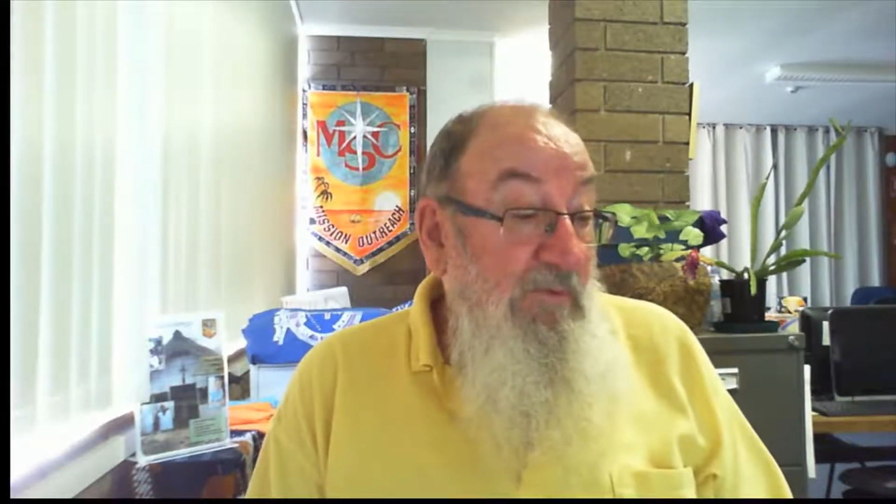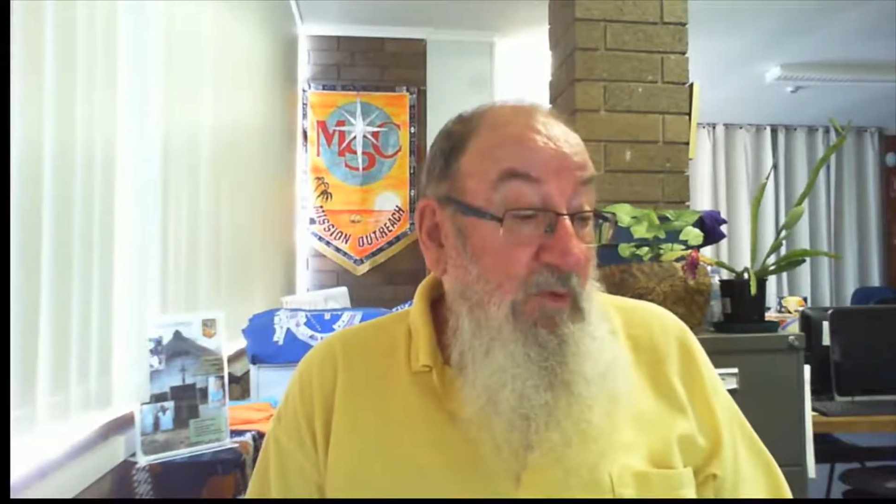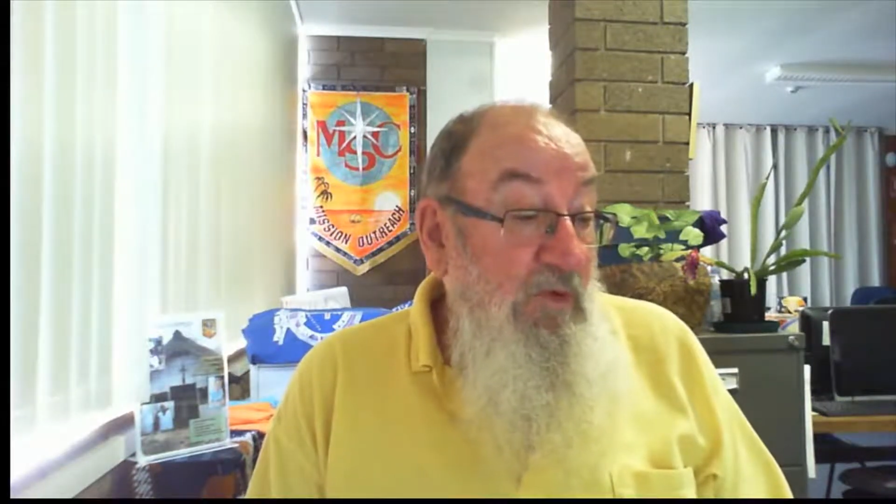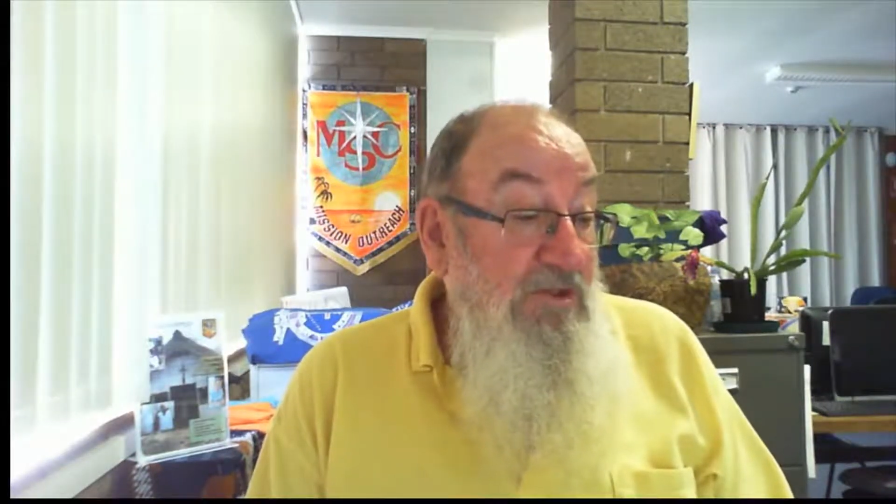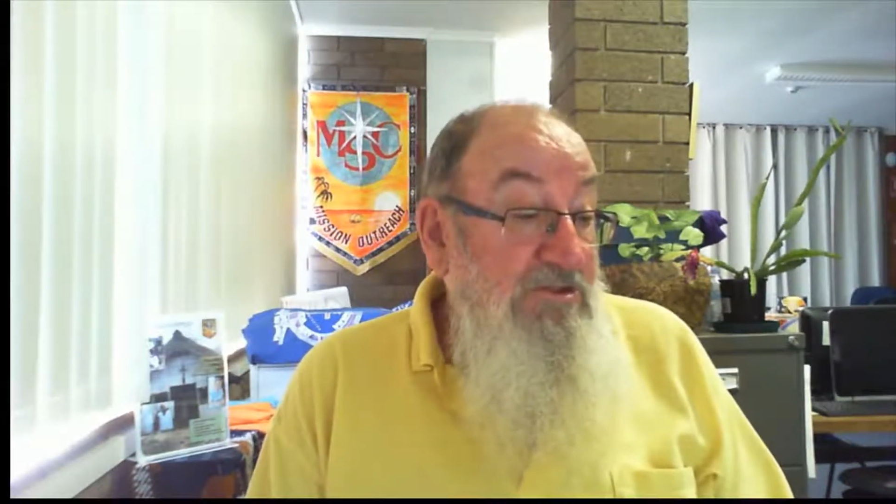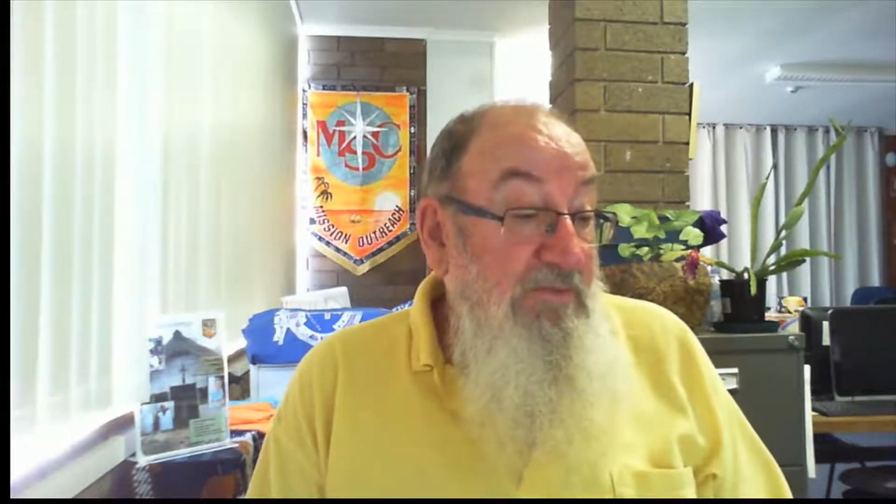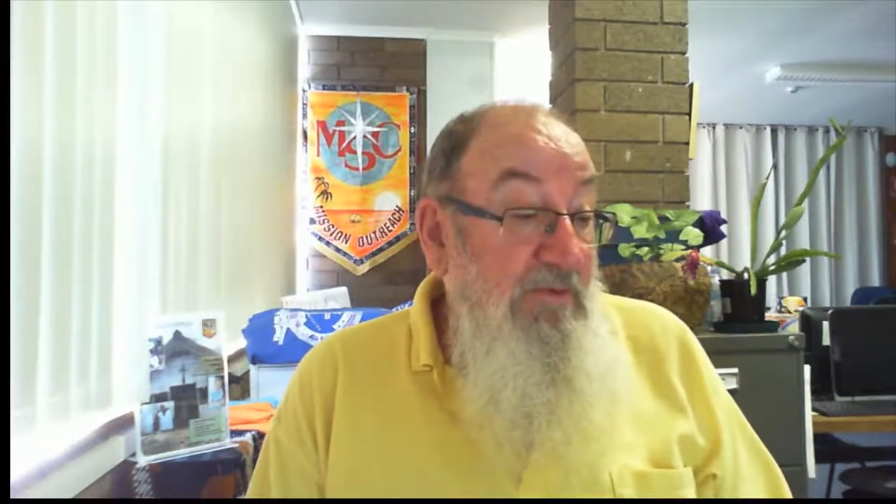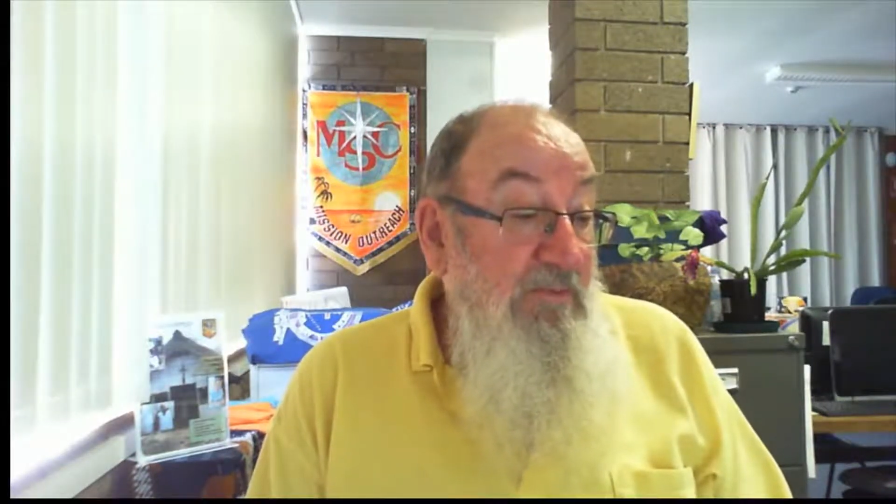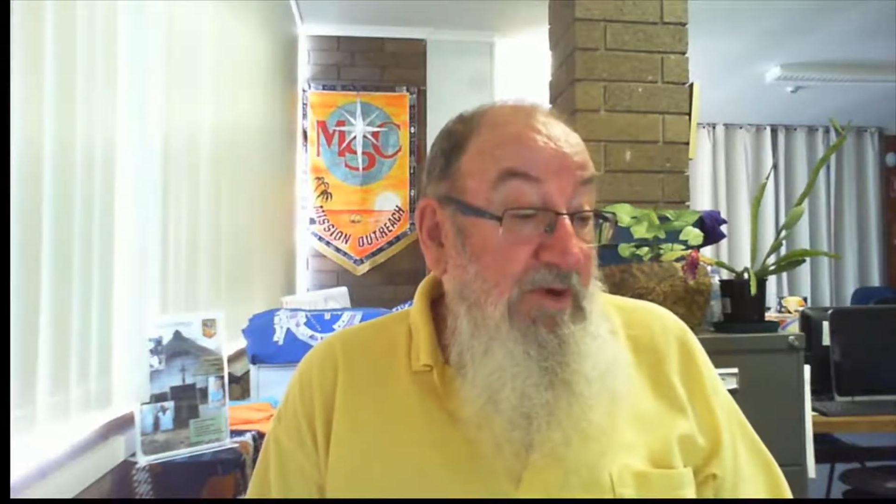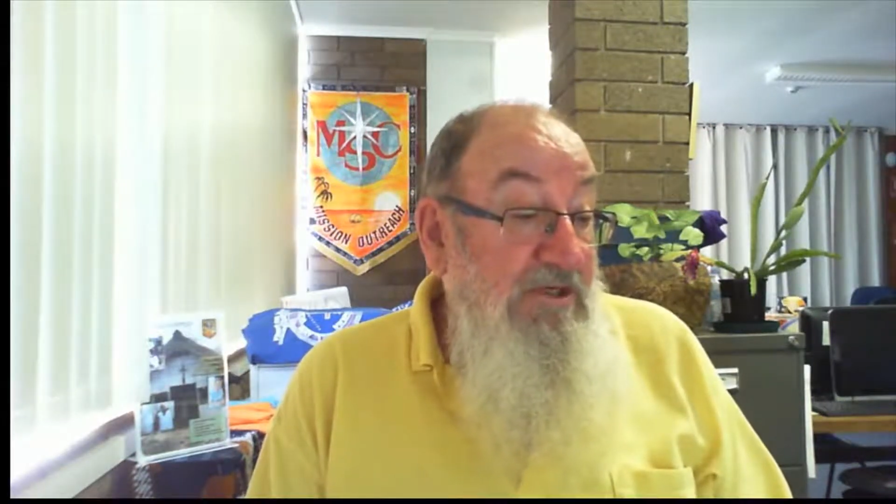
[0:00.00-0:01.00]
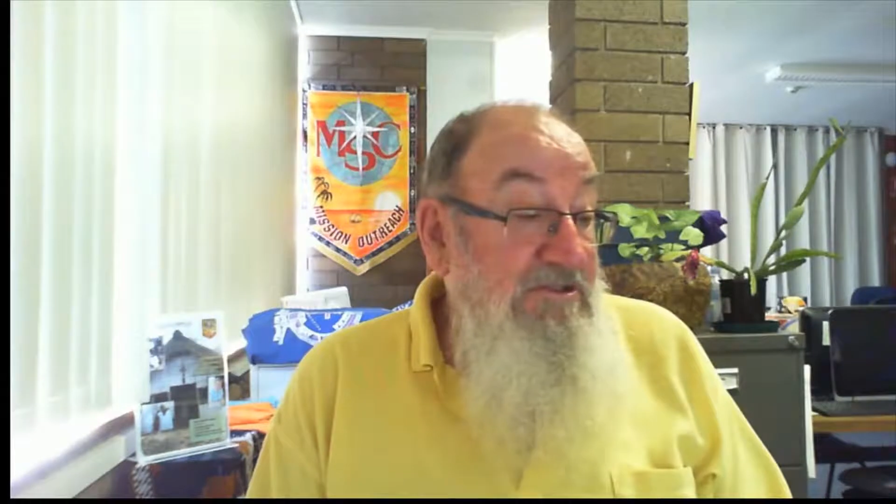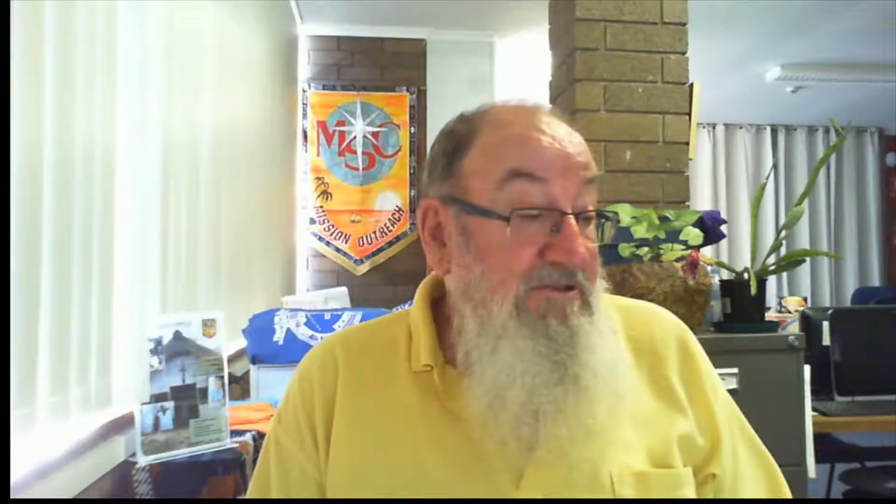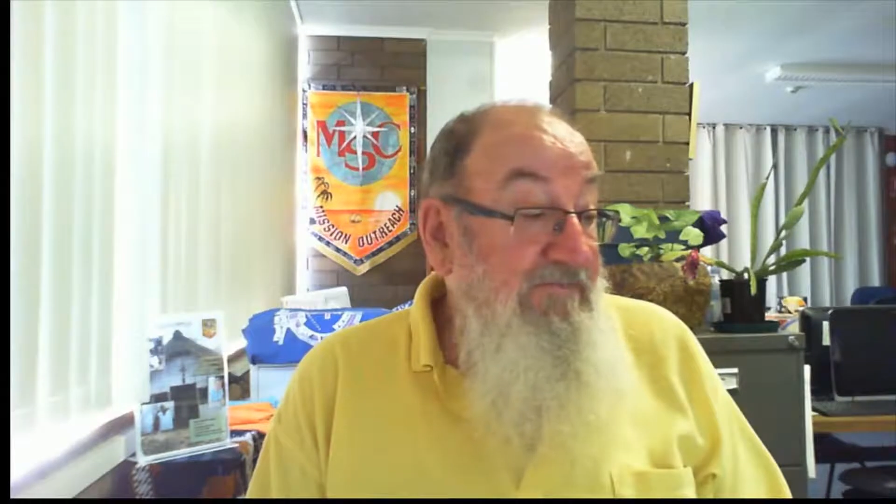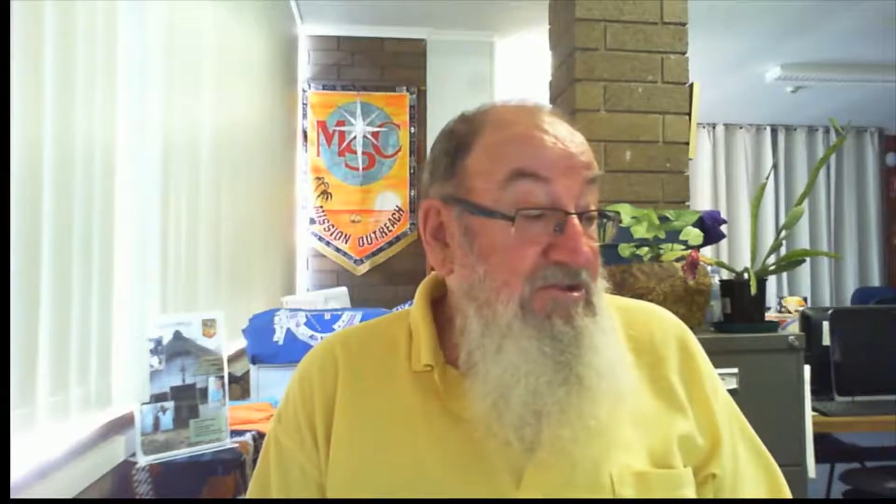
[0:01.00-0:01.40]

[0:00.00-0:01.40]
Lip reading: worship and practice of the